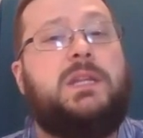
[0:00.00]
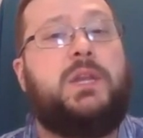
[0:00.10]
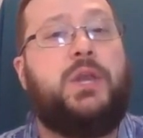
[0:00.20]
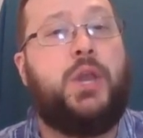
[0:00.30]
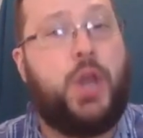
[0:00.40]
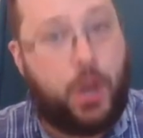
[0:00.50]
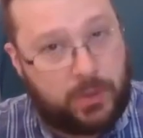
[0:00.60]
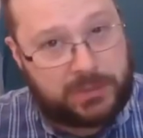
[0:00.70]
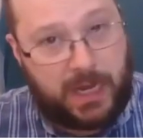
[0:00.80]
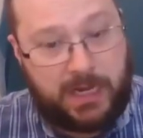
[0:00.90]
no
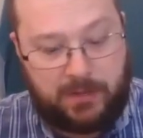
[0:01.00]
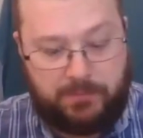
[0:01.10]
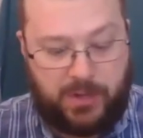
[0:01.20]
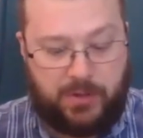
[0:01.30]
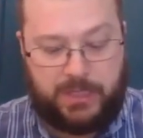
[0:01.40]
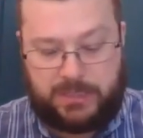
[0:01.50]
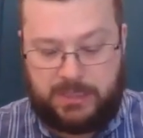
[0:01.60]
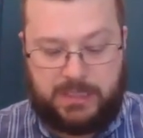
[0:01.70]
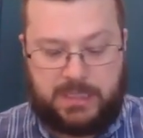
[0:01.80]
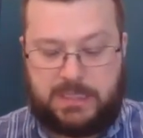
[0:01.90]
sign-up bonus.
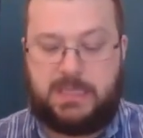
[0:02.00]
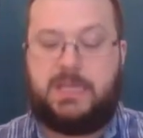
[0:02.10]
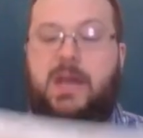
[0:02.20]
At least in the